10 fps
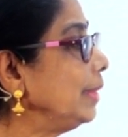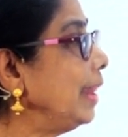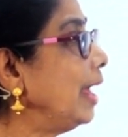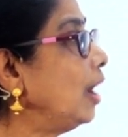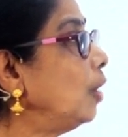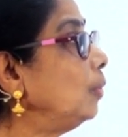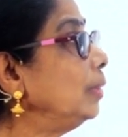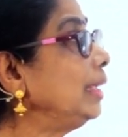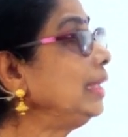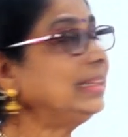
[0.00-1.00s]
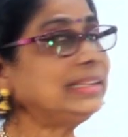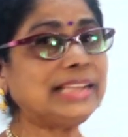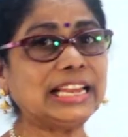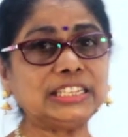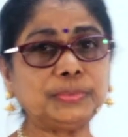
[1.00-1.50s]
Now, in the
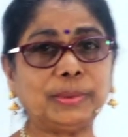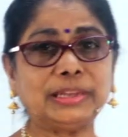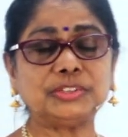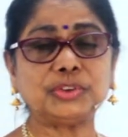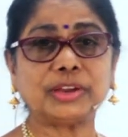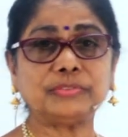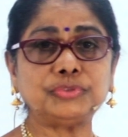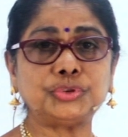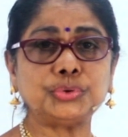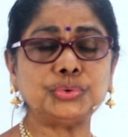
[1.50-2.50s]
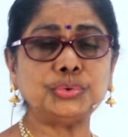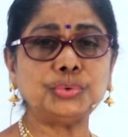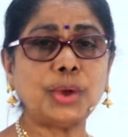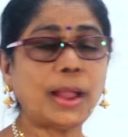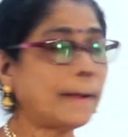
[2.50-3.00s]
tens place, you have
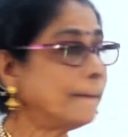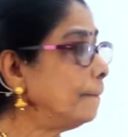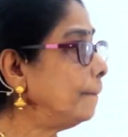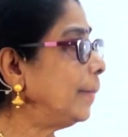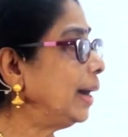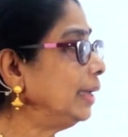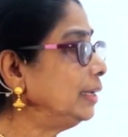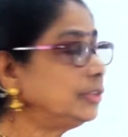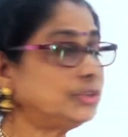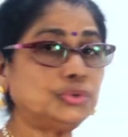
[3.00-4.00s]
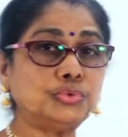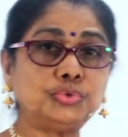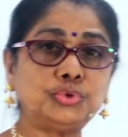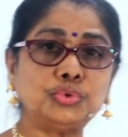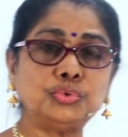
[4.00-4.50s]
2 minus 2,
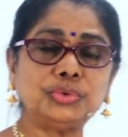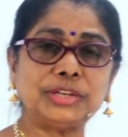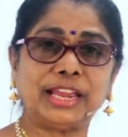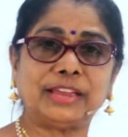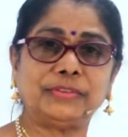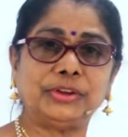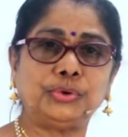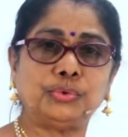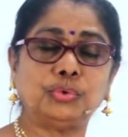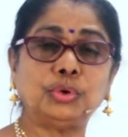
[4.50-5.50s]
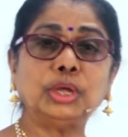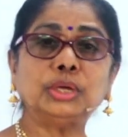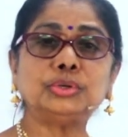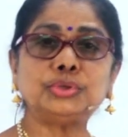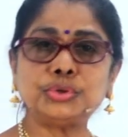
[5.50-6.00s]
2 take away 2.
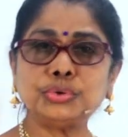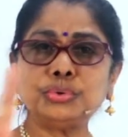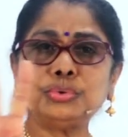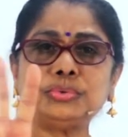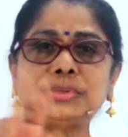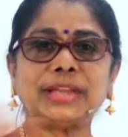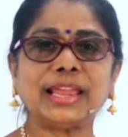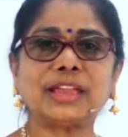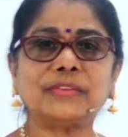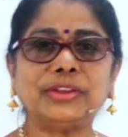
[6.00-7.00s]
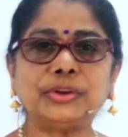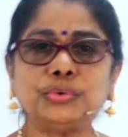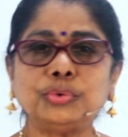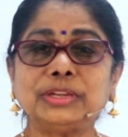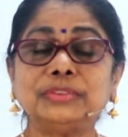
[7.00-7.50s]
2 take away
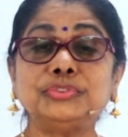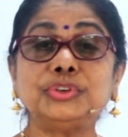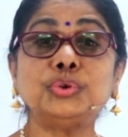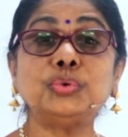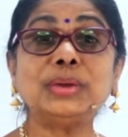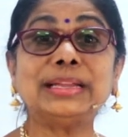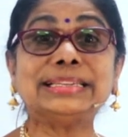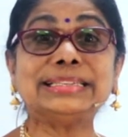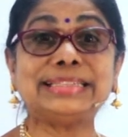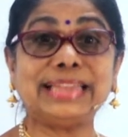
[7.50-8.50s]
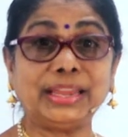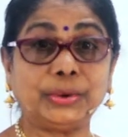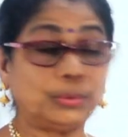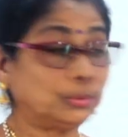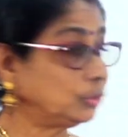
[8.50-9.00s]
2 gives you
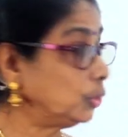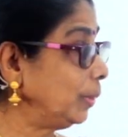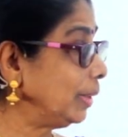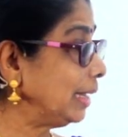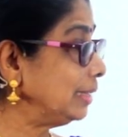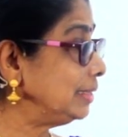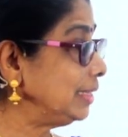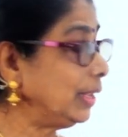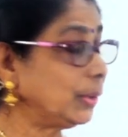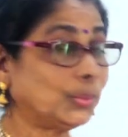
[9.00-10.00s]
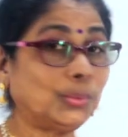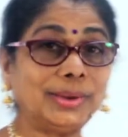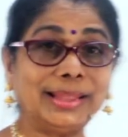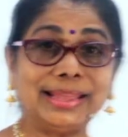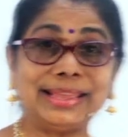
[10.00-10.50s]
0. So we write 0
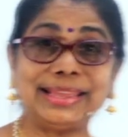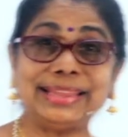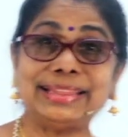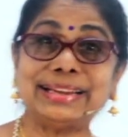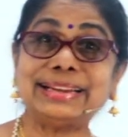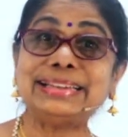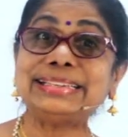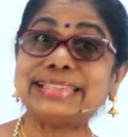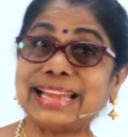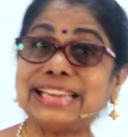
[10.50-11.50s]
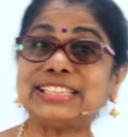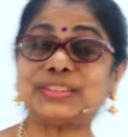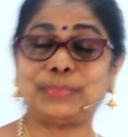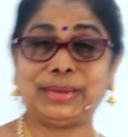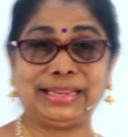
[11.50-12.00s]
in the
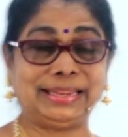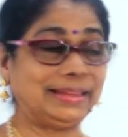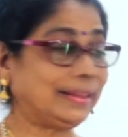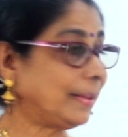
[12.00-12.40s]
tens place.